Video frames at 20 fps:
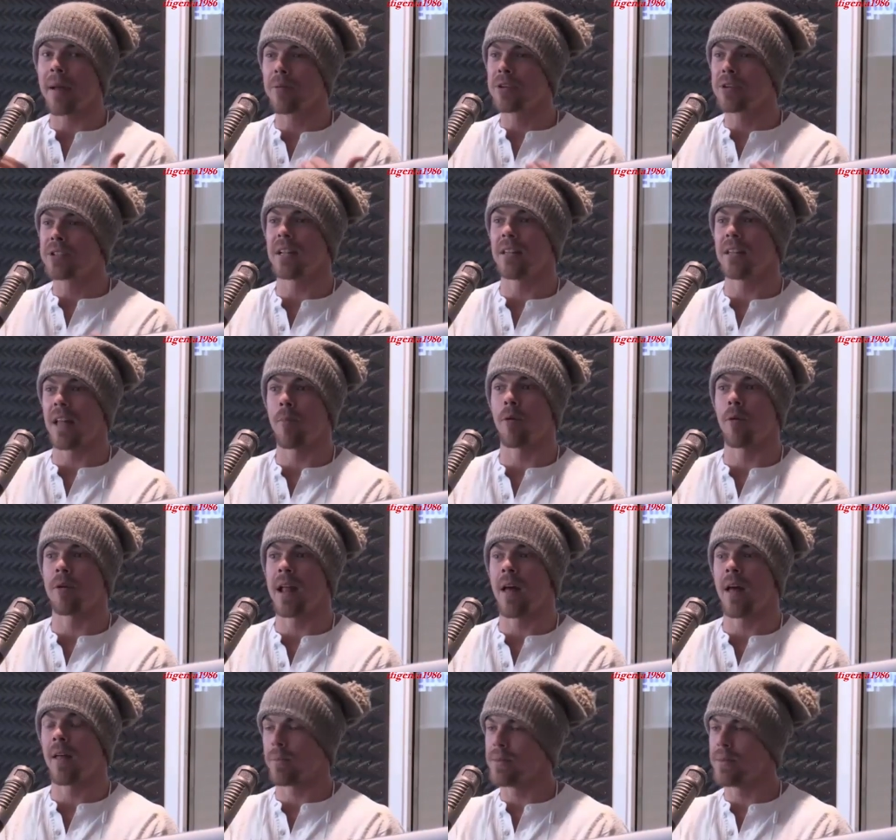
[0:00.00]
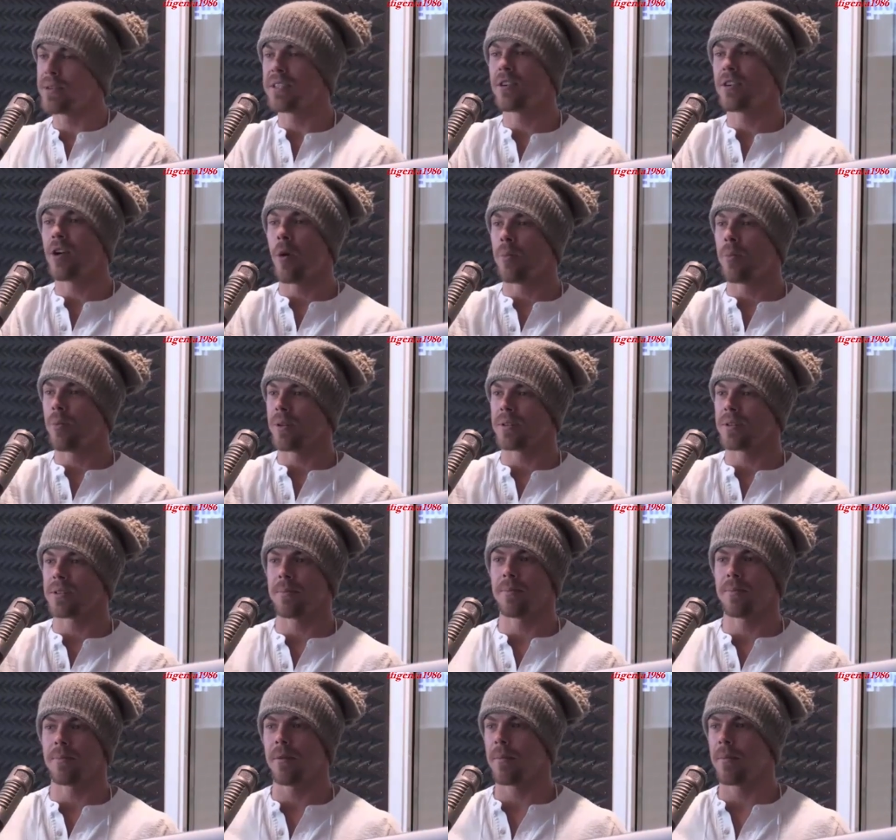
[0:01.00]
appreciate it a lot more now. Misty Copeland is
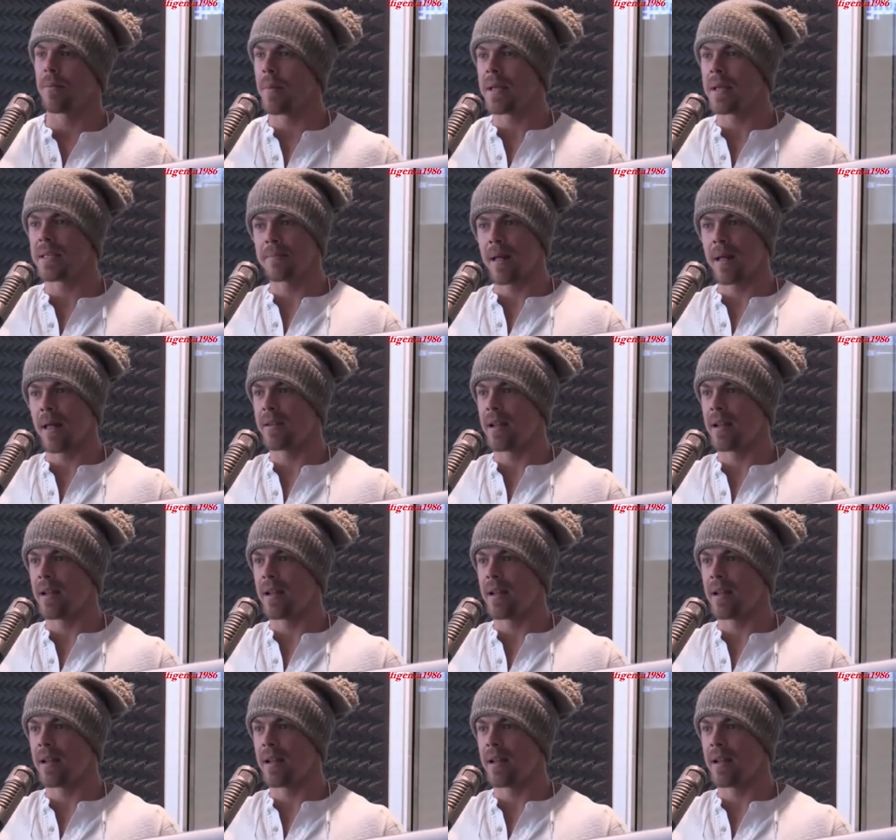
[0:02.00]
an amazing ballet